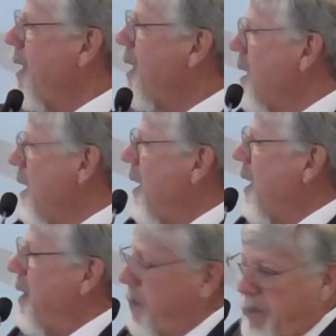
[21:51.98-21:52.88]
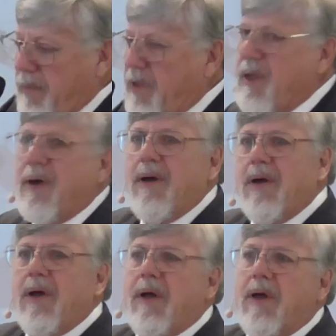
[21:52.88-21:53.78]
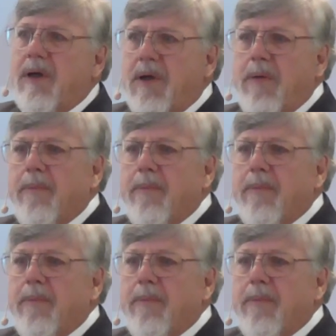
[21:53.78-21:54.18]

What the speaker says: (silence)